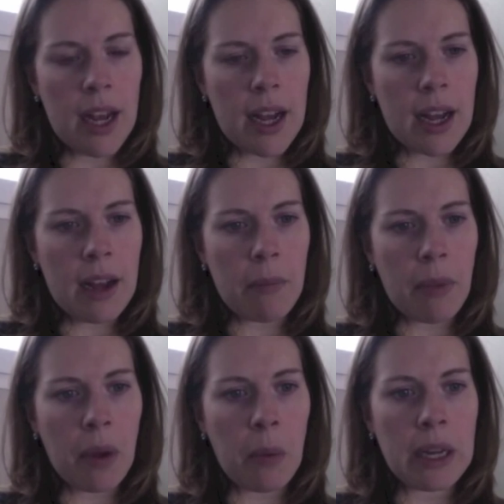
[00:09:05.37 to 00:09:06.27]

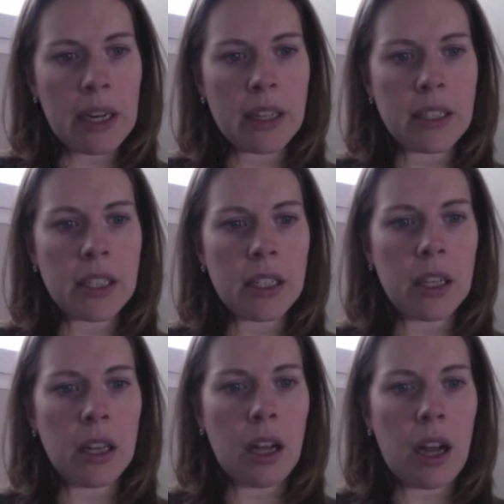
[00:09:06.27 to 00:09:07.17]
I waited
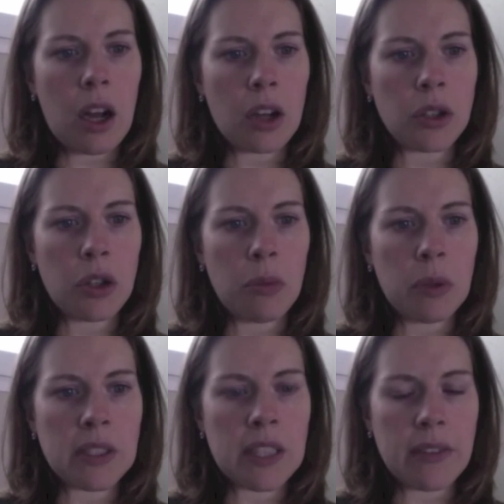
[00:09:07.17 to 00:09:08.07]
until
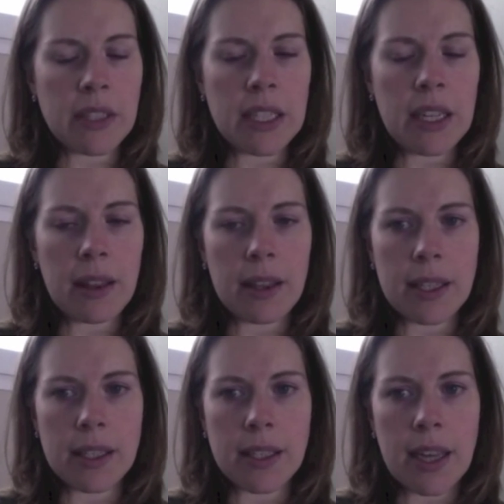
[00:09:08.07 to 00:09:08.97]
October 17th
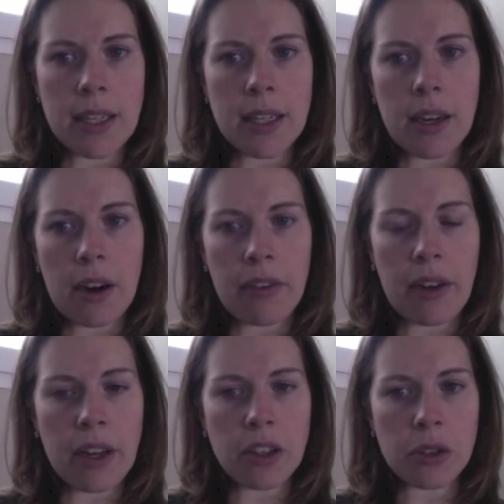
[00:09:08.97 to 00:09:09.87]
to send in our
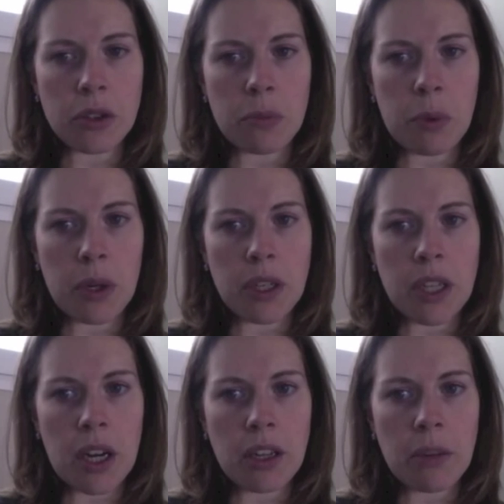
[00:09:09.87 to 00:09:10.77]
financial and supporting
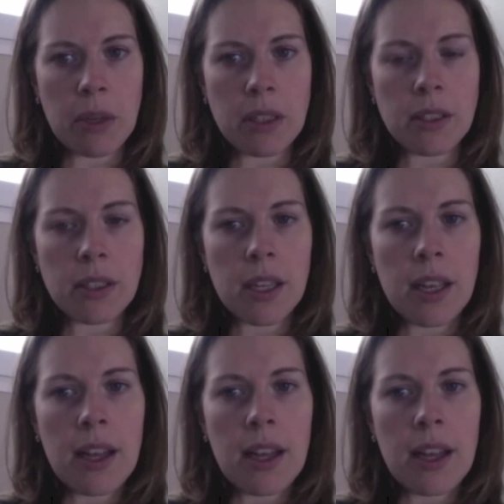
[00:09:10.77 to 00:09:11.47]
documents.